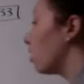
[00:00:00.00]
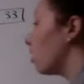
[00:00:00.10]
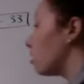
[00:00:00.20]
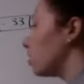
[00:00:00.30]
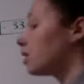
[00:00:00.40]

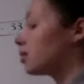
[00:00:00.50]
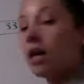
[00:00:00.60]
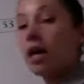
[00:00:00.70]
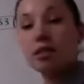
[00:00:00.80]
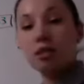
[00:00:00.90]
The next one
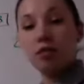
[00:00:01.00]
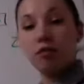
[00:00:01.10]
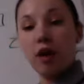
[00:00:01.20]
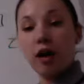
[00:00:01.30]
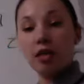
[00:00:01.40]
asks us to
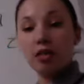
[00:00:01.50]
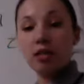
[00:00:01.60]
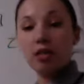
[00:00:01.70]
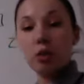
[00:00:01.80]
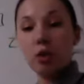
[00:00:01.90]
find a
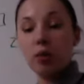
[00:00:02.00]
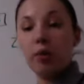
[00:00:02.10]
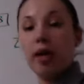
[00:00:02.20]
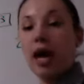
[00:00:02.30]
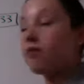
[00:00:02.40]
z-score when
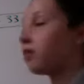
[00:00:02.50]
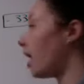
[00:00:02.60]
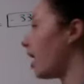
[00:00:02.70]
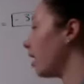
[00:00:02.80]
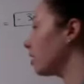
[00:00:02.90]
we have an
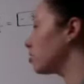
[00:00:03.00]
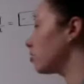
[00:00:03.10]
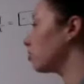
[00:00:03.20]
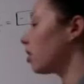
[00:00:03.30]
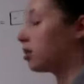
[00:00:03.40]
x or
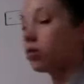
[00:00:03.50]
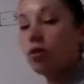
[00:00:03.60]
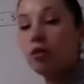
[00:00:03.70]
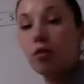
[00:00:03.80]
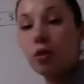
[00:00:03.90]
a raw score
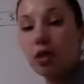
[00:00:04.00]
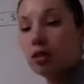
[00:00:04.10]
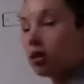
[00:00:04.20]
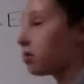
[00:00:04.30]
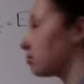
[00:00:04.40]
of
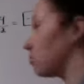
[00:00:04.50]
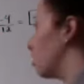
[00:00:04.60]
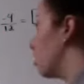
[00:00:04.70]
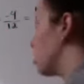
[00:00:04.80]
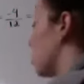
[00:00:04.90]
46.
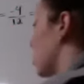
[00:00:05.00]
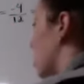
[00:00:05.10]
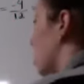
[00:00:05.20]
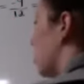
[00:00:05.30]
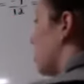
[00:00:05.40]
So we set
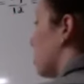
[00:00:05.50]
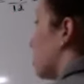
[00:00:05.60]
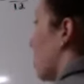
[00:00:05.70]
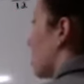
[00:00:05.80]
it up the exact